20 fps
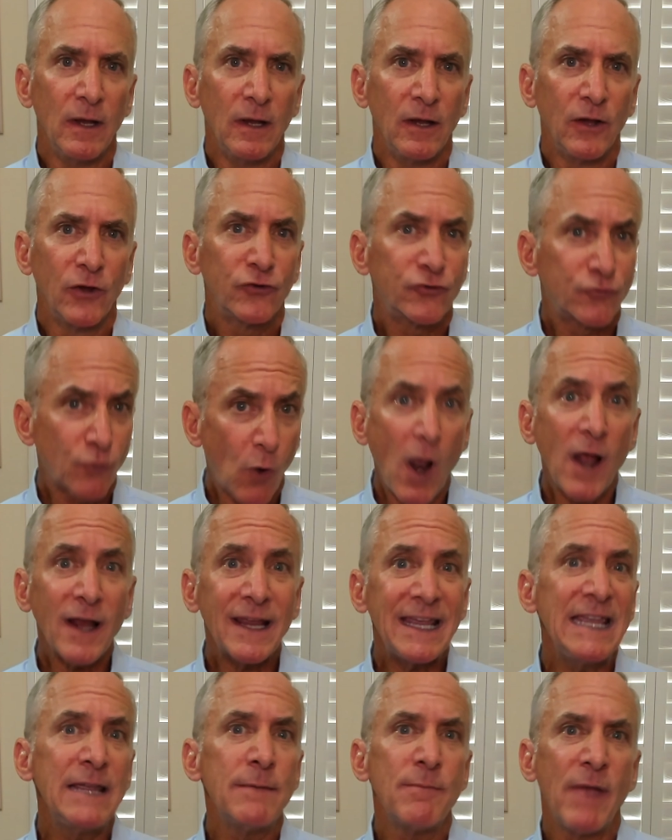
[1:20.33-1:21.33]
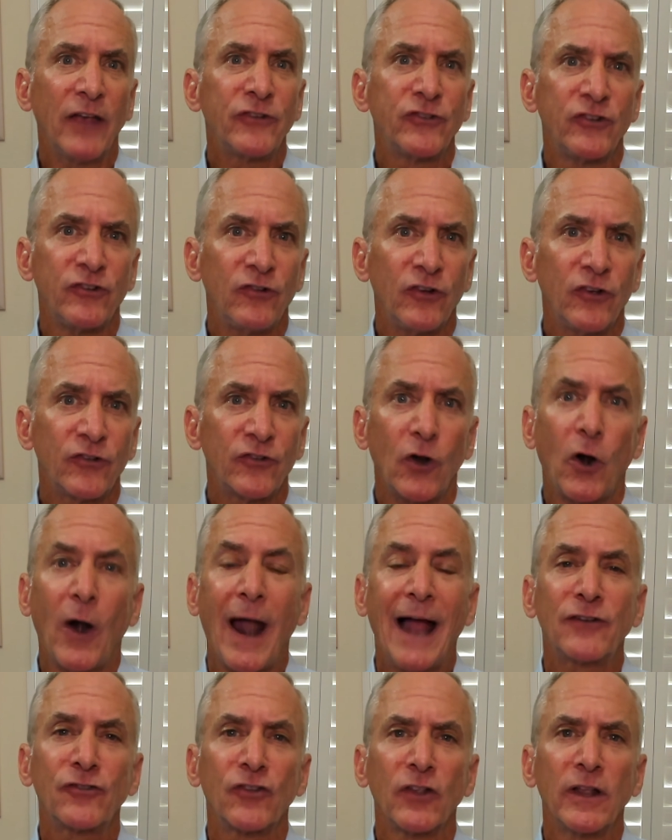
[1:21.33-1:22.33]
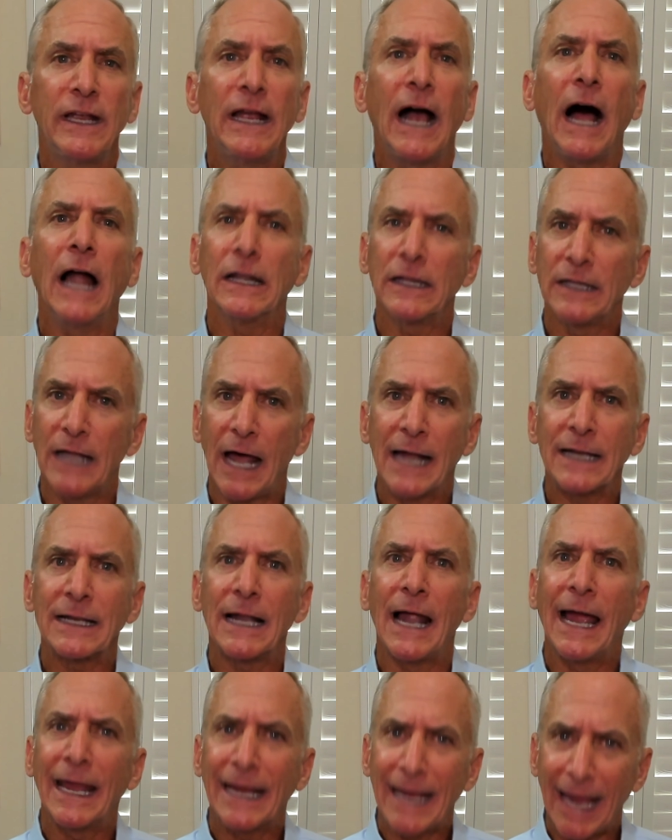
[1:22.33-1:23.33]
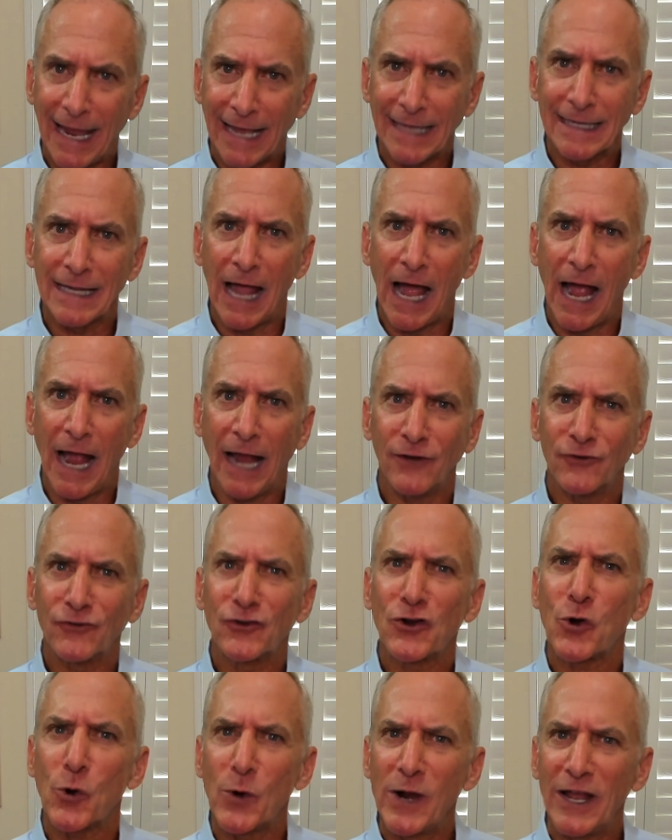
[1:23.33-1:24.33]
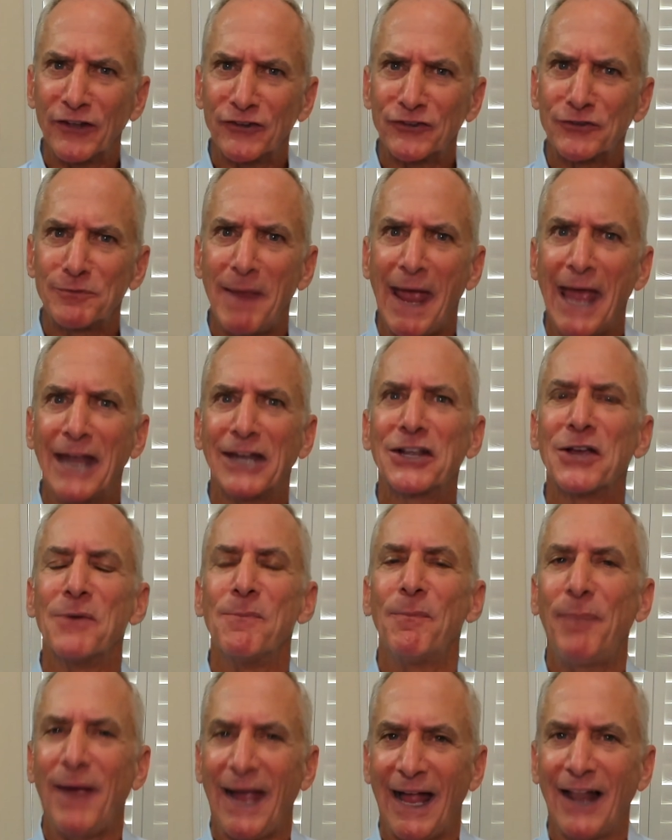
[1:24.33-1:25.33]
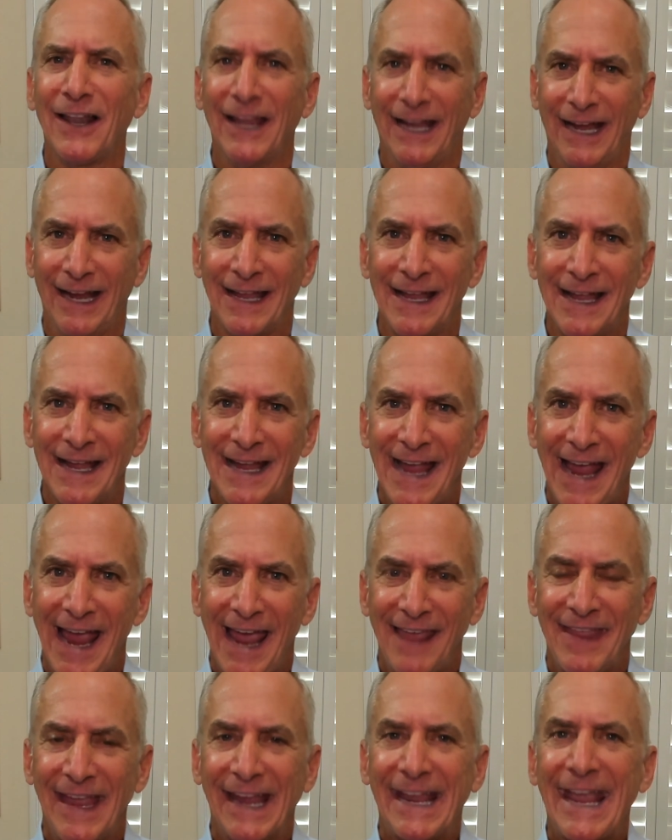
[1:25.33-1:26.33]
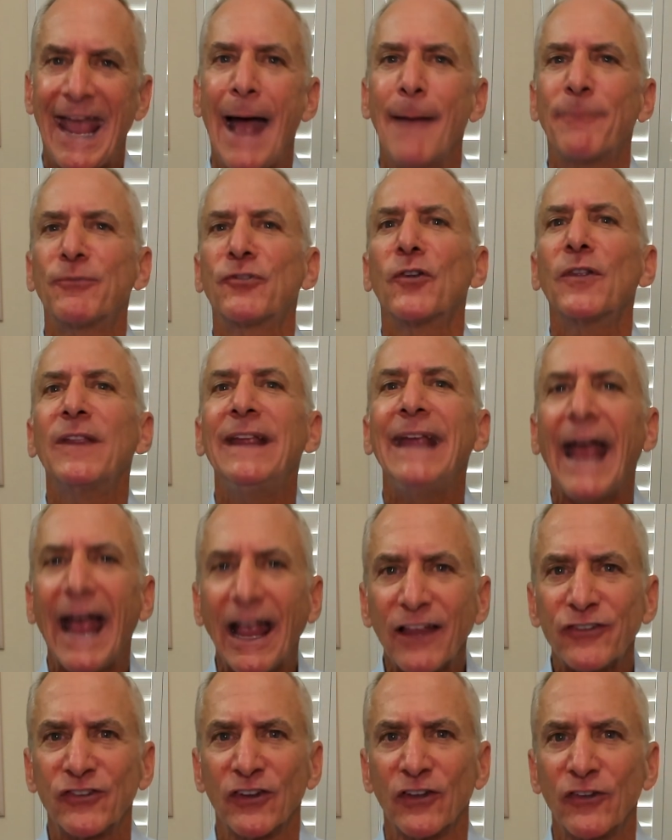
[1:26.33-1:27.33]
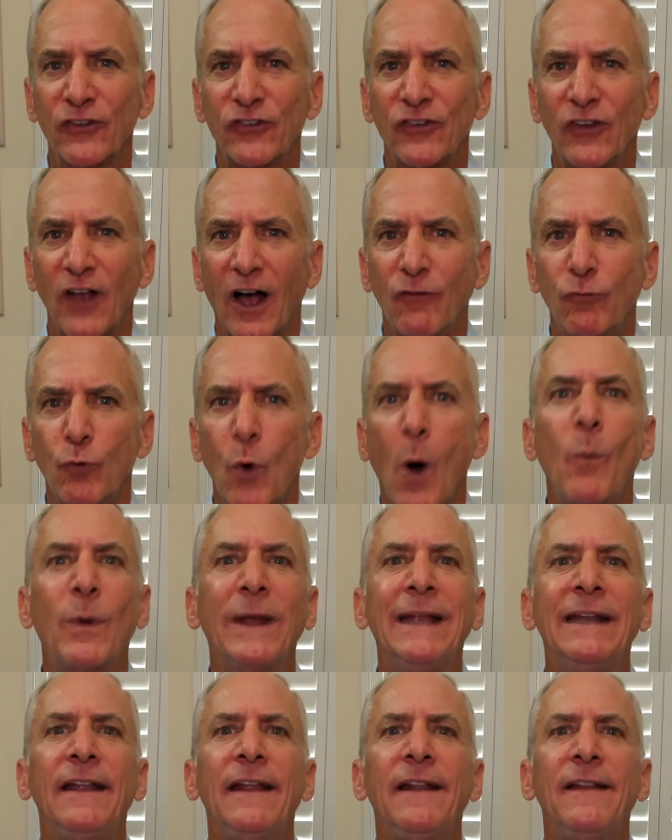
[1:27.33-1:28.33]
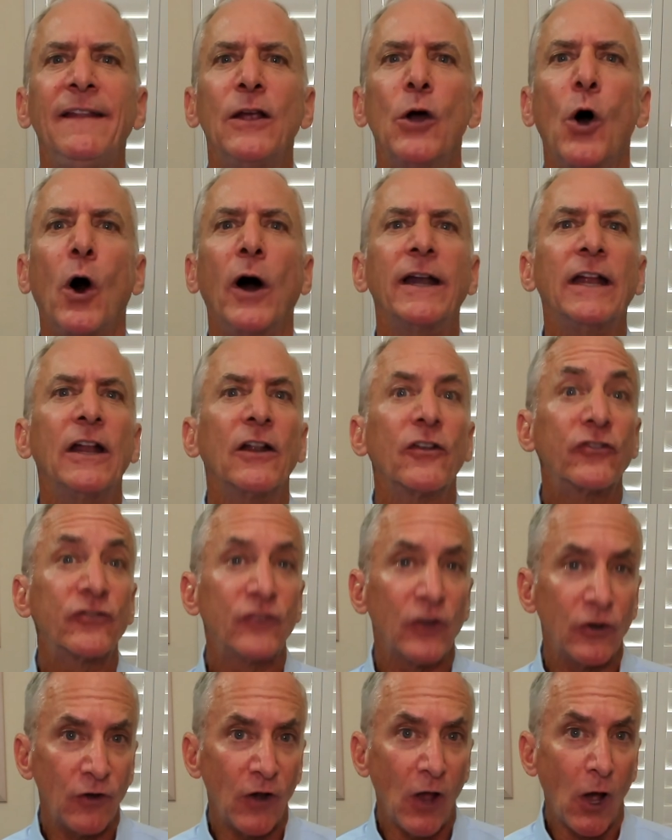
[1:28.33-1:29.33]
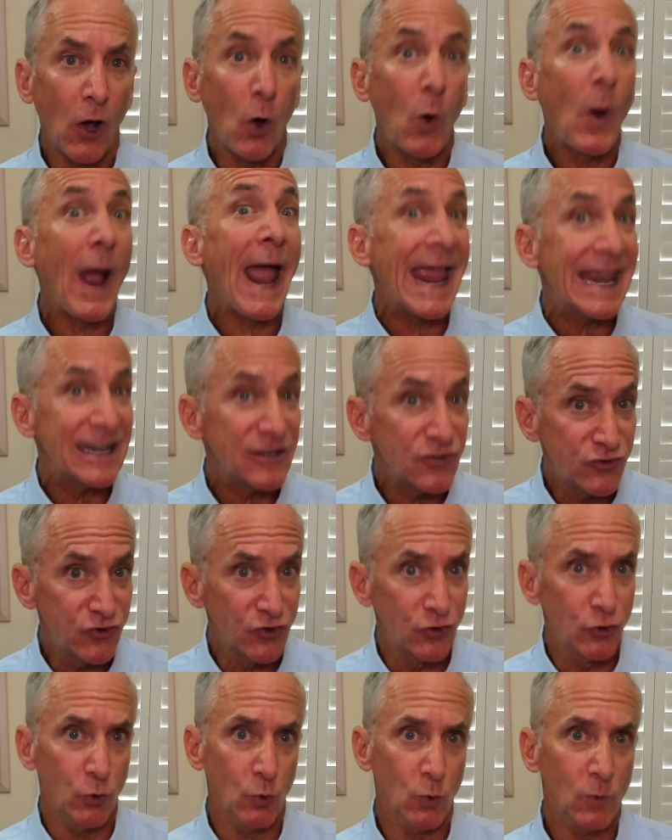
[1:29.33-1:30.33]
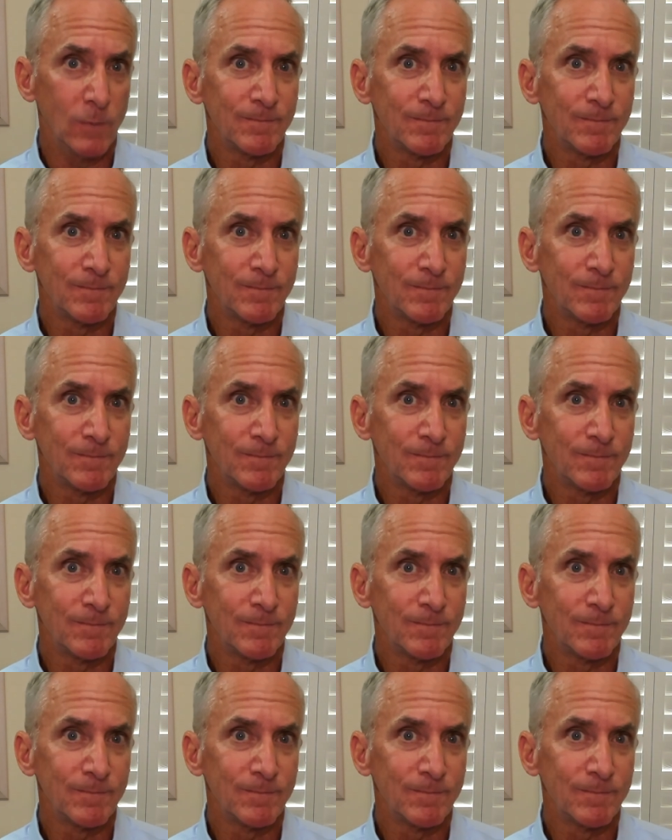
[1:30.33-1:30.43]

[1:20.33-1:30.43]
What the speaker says: Strong key messages are actually a lot like headlines, crisp and compelling, and they capture the essence of what we need the audience to know and do.